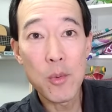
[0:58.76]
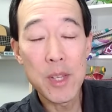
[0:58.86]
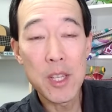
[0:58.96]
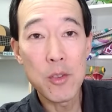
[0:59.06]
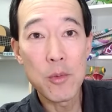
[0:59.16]
when
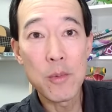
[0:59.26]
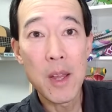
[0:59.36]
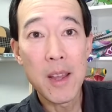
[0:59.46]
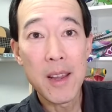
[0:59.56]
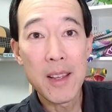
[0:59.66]
you
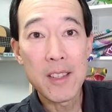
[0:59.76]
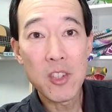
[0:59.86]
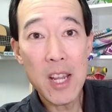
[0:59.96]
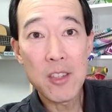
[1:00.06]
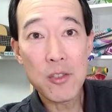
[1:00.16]

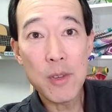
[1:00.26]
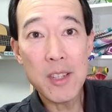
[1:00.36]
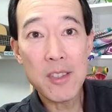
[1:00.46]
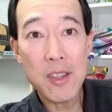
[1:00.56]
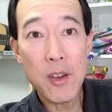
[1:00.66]
change
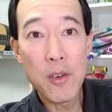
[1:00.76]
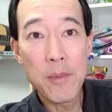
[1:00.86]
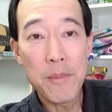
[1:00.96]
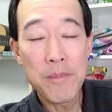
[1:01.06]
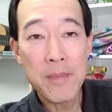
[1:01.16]
strings, though,
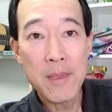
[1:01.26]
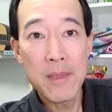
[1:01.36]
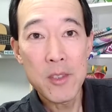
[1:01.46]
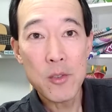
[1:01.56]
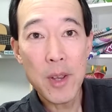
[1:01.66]

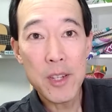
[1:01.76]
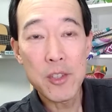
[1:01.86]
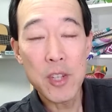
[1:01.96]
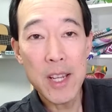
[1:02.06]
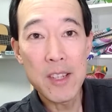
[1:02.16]
try to
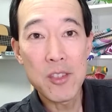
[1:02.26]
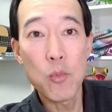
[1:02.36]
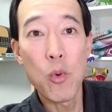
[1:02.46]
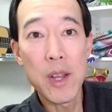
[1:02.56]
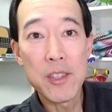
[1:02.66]
change
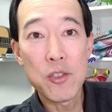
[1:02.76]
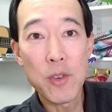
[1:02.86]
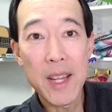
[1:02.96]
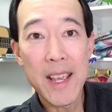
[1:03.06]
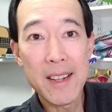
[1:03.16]
one
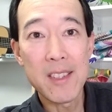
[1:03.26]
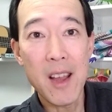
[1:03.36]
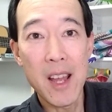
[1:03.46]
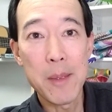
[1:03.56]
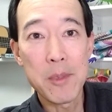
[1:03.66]
string at a
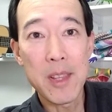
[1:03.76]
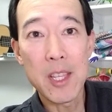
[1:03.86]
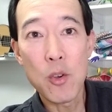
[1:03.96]
time so that